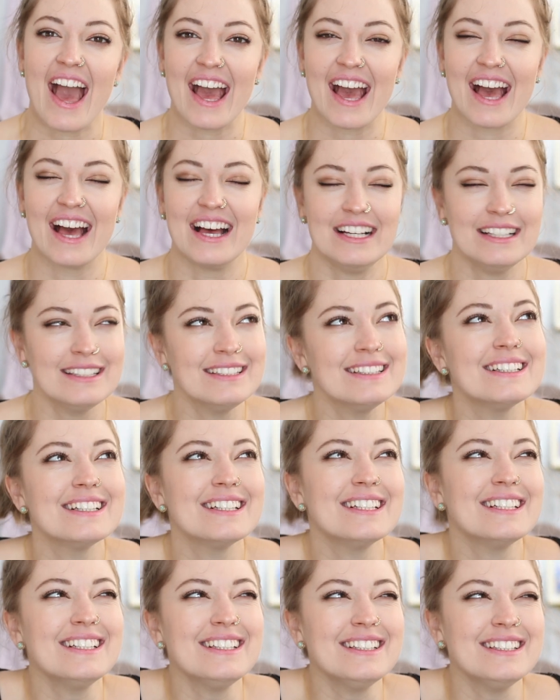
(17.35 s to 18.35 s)

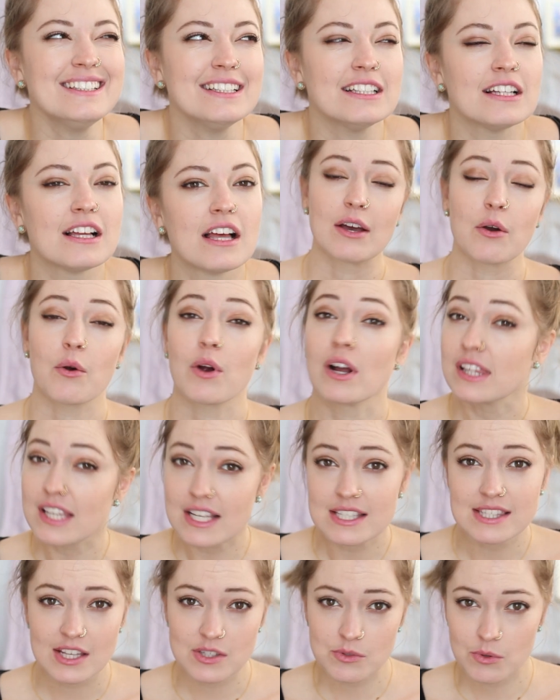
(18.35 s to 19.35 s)
and, or at
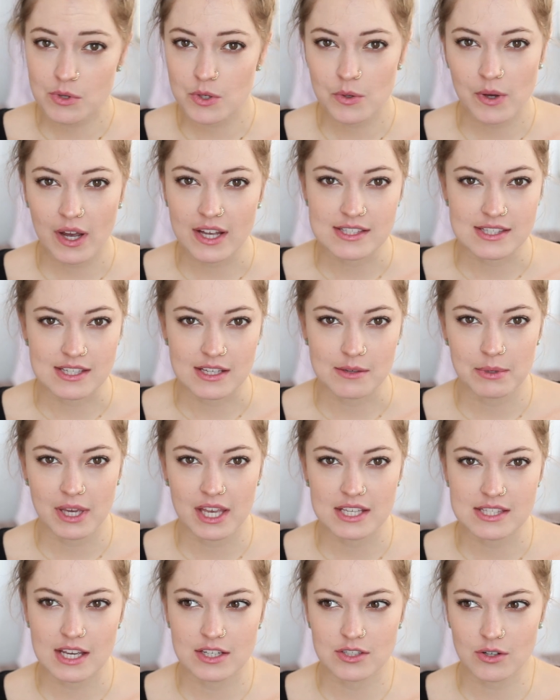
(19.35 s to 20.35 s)
least that's what you guys see
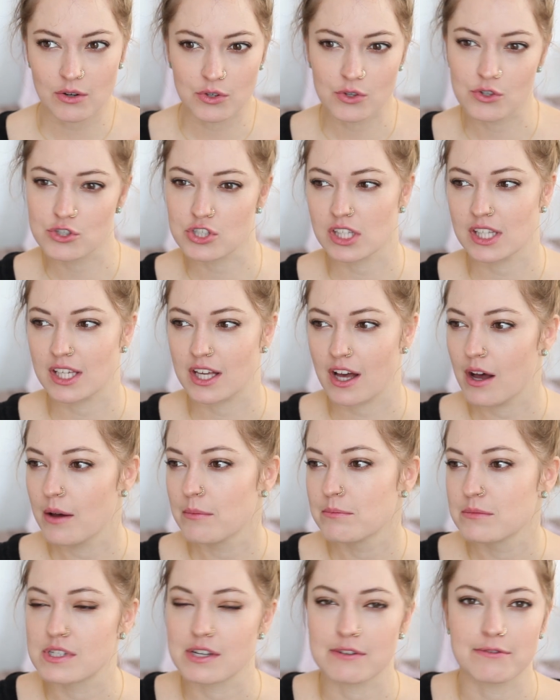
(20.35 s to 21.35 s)
because I don't usually
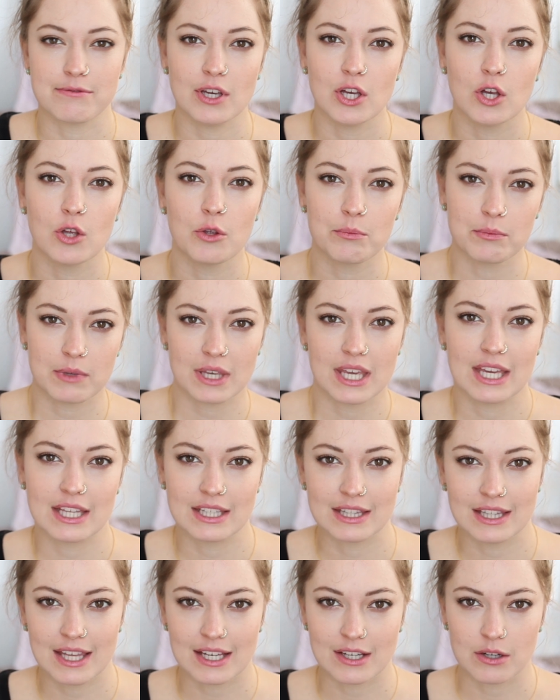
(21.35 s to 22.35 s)
come to film
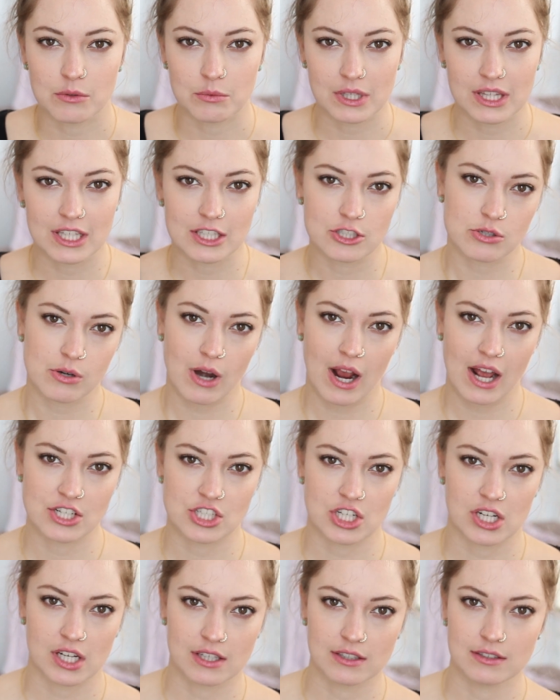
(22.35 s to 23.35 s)
in like a really
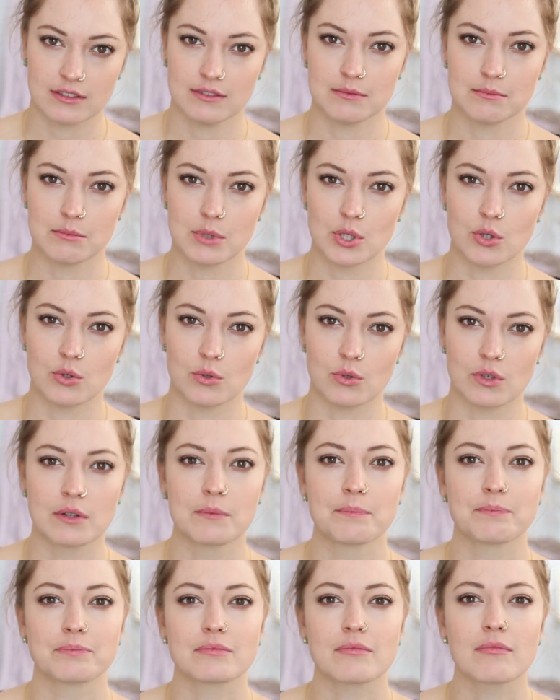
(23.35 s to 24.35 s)
tragic mood.
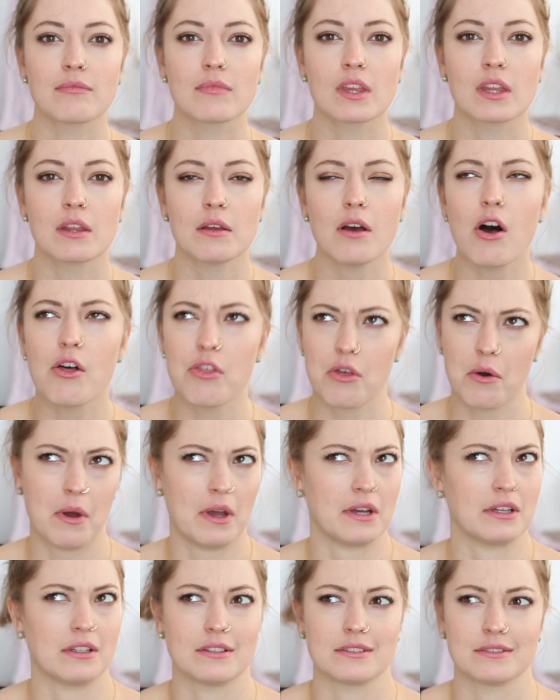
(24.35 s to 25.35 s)
Although
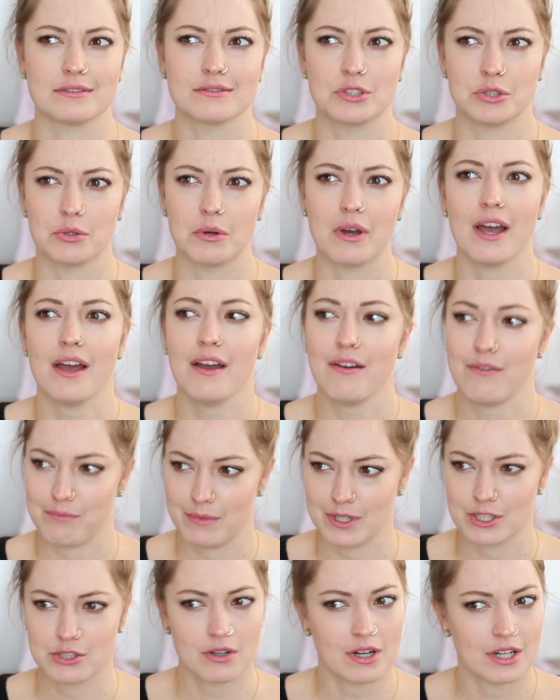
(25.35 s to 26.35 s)
I do have
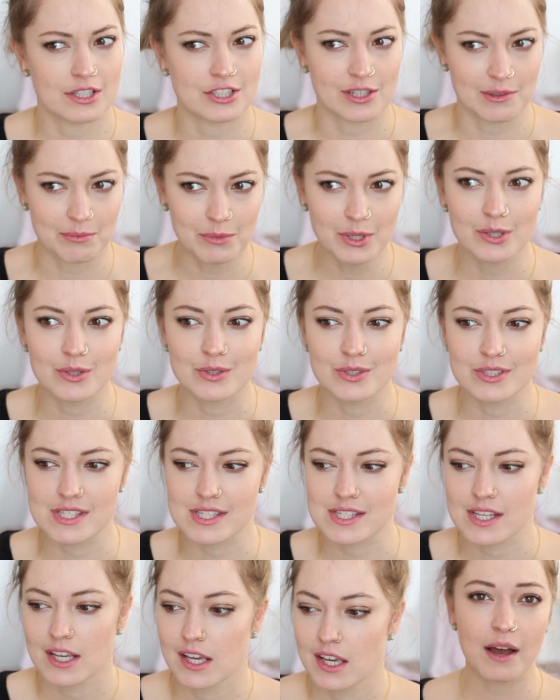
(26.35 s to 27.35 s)
my tragic
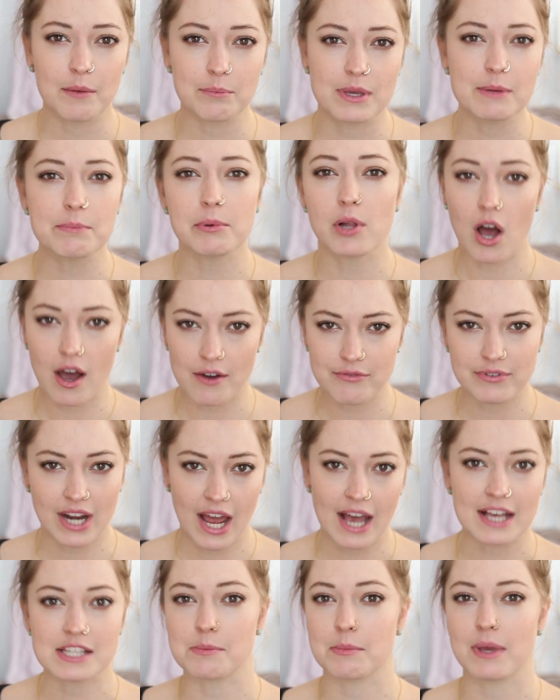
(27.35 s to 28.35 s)
moods, people often
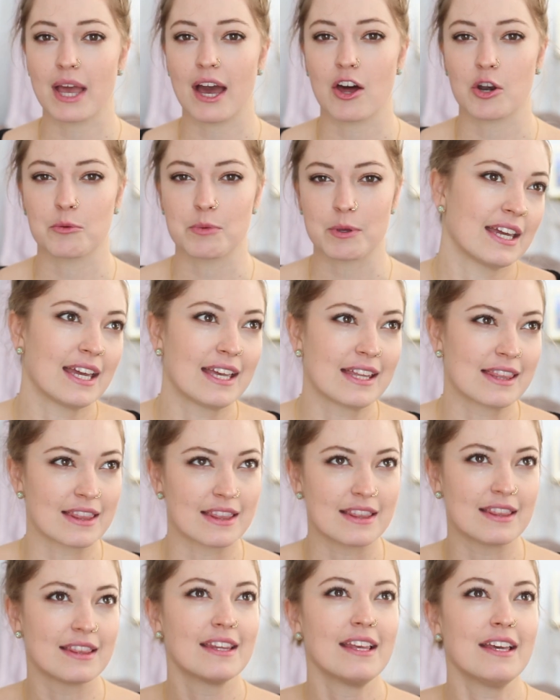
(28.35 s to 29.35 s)
ask me how to be
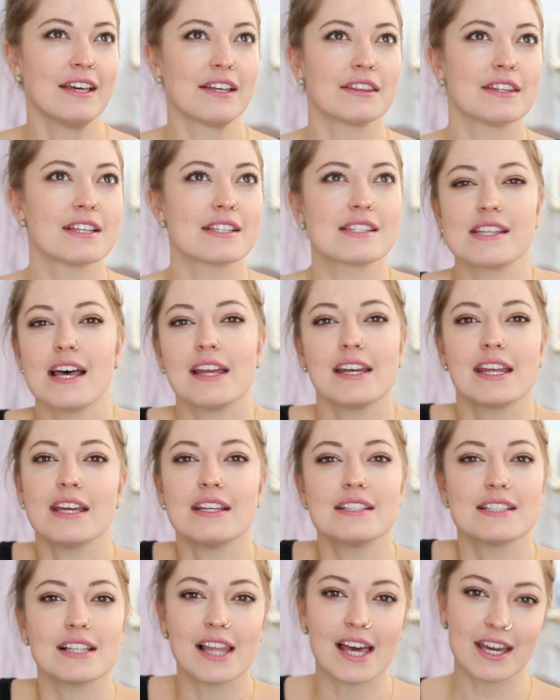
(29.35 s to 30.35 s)
in the sunny,
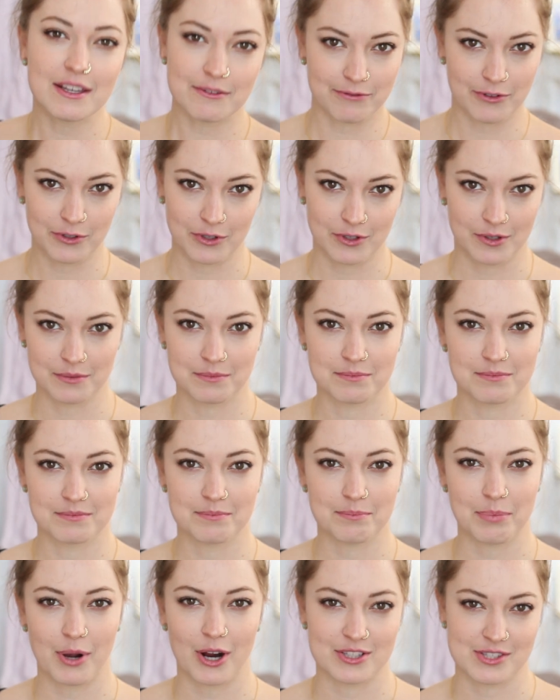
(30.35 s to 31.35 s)
delightful
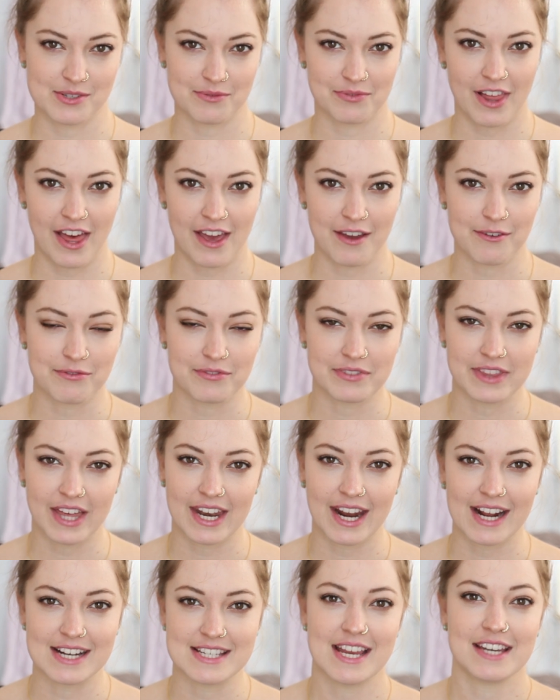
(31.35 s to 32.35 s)
parts of life that
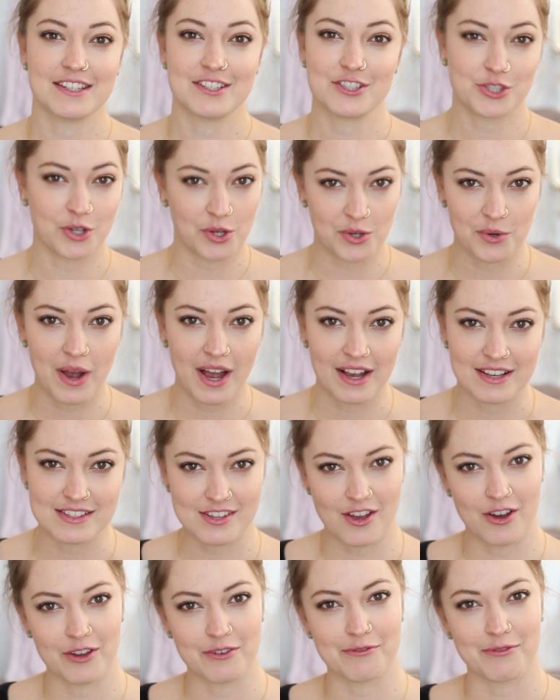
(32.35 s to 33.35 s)
I tend to show you guys
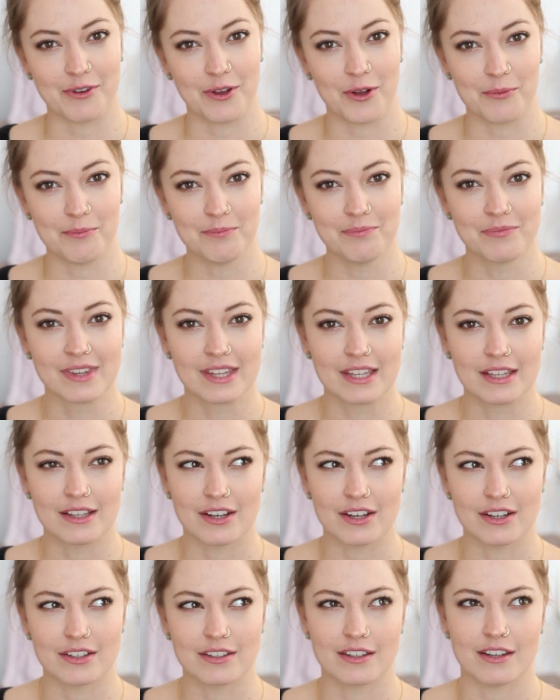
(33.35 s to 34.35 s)
on film,
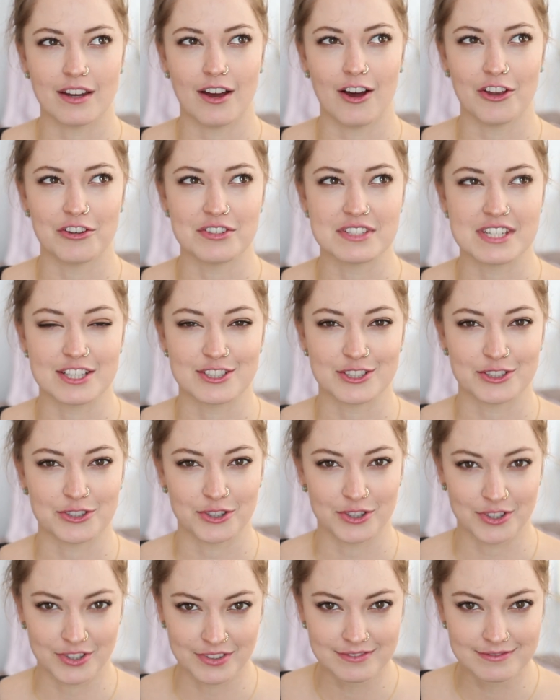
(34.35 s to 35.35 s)
on
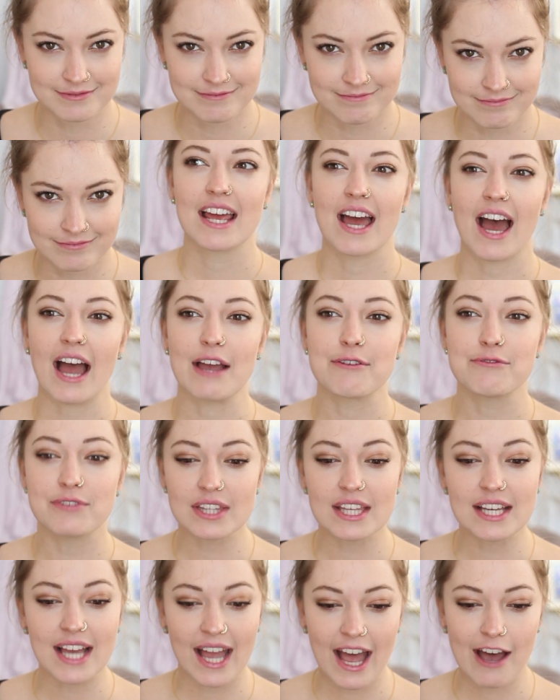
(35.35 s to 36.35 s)
digital. I feel
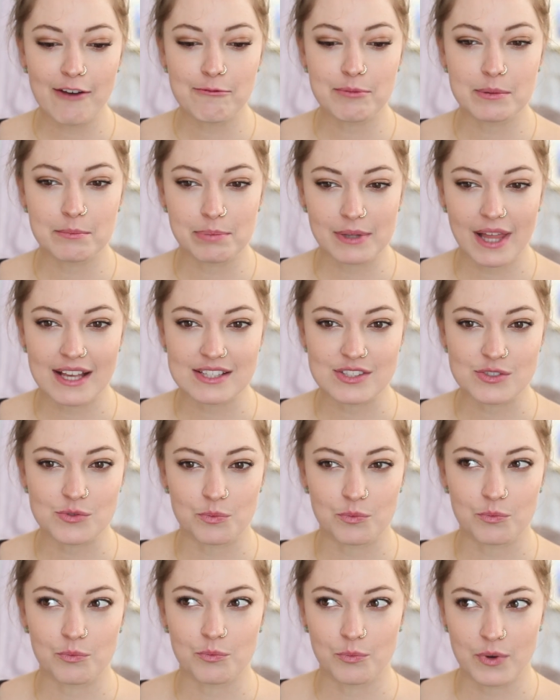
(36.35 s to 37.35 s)
like I have been blessed
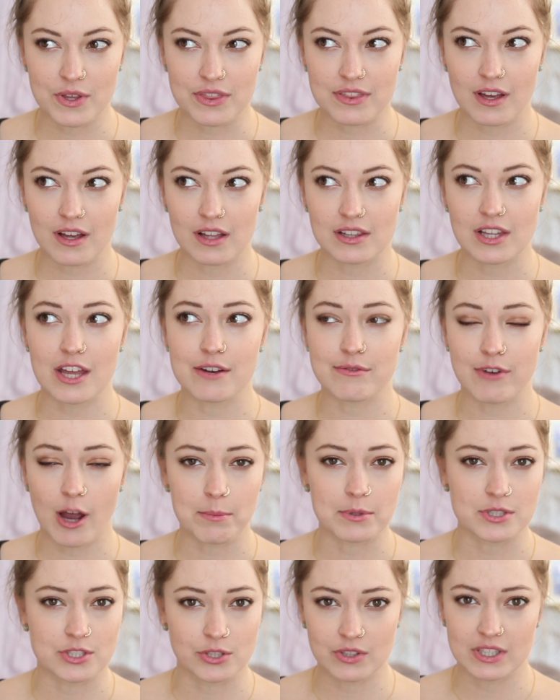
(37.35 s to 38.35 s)
with a lot of
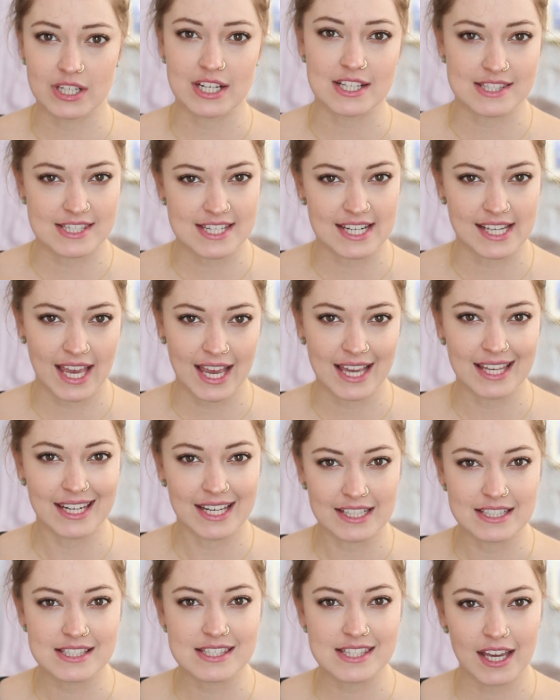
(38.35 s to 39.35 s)
opportunities to gain
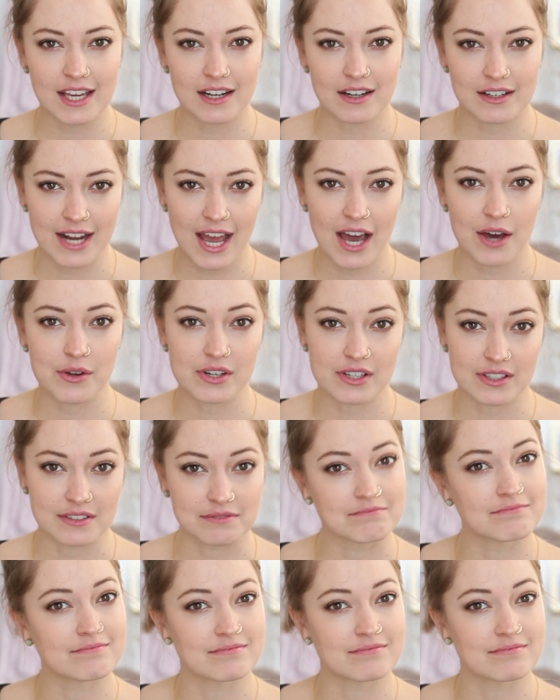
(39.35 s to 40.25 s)
insight on how to